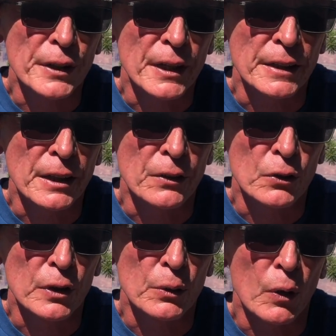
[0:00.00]
in
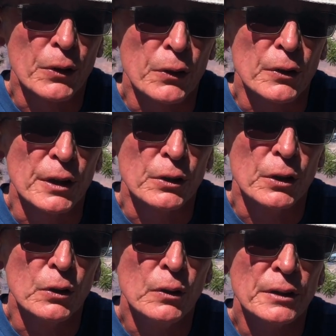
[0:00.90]
1931-32
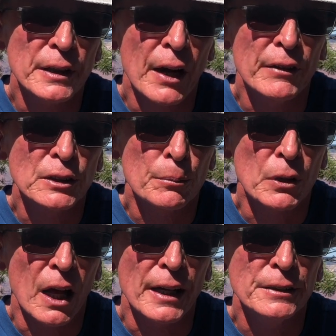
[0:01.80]
to carry
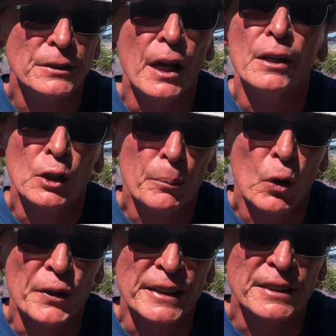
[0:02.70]
supplies to
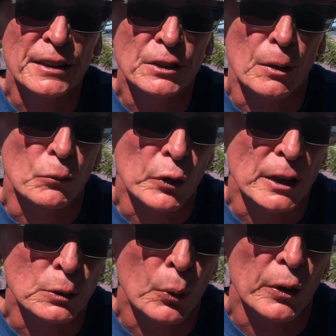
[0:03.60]
build a system
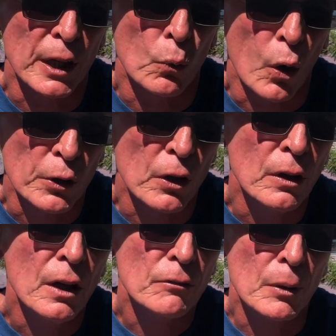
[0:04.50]
transporting water
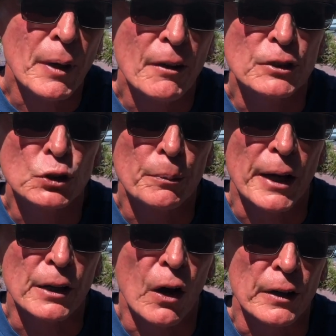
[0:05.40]
from
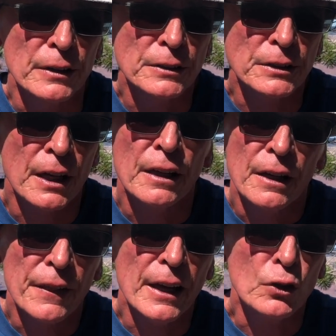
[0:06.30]
Havasupai Gardens,
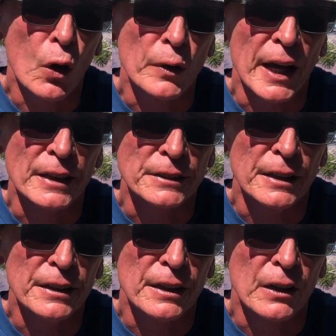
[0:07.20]
then known as
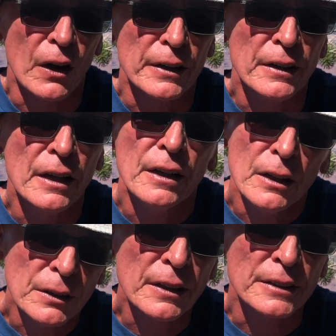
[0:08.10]
Indian Garden,
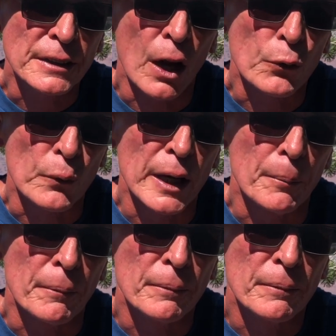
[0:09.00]
to the south rim.